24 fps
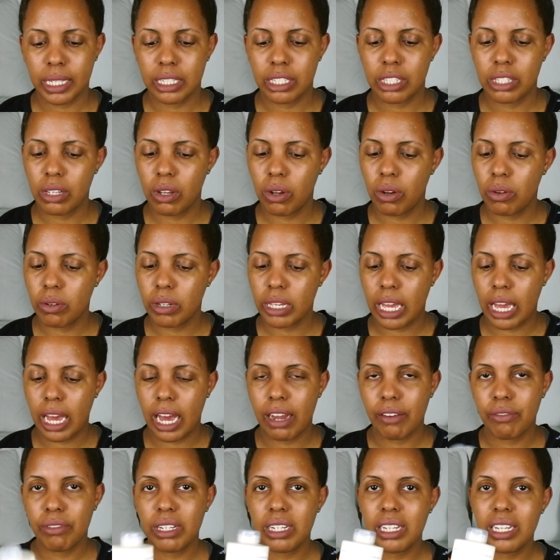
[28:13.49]
So
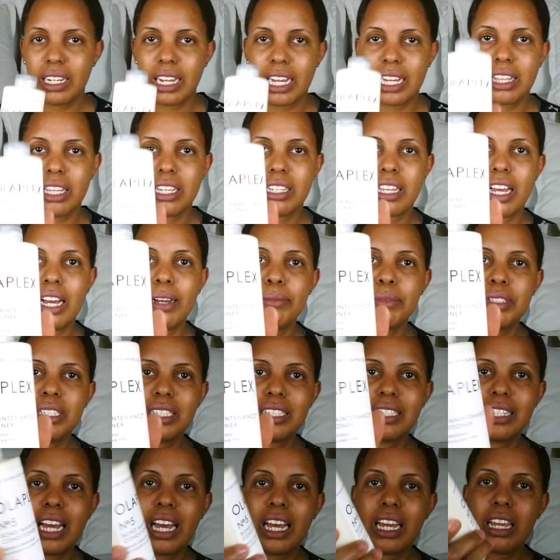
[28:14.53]
yeah, I really like these. I'm
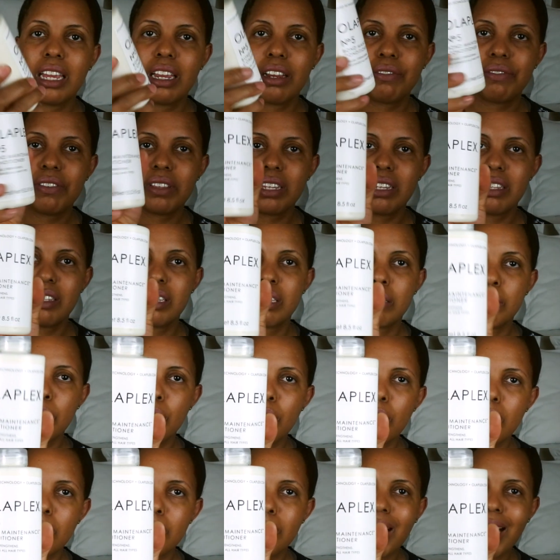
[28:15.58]
just not here for these
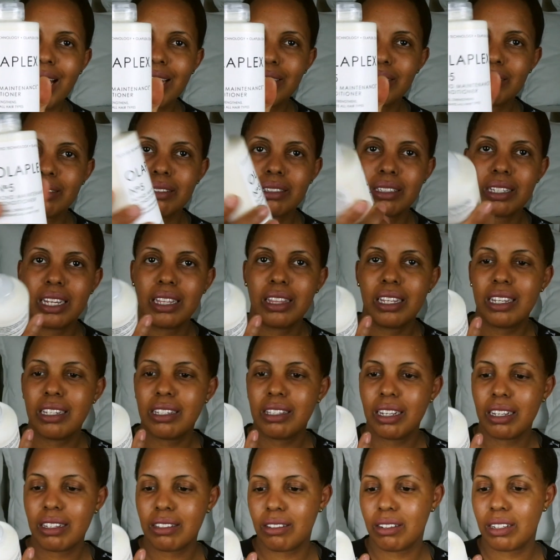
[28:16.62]
small bottles, and
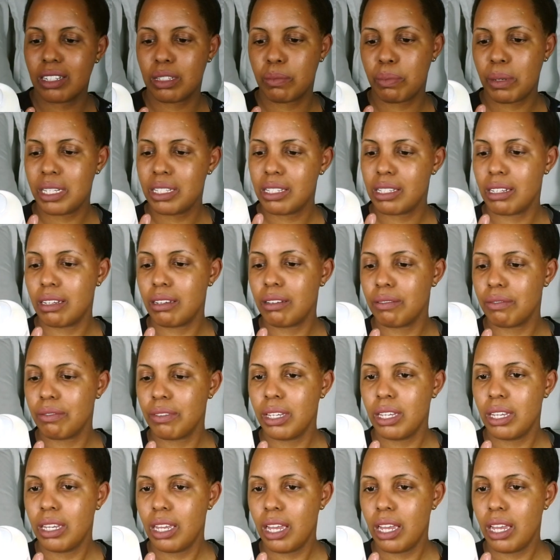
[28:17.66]
these things are expensive.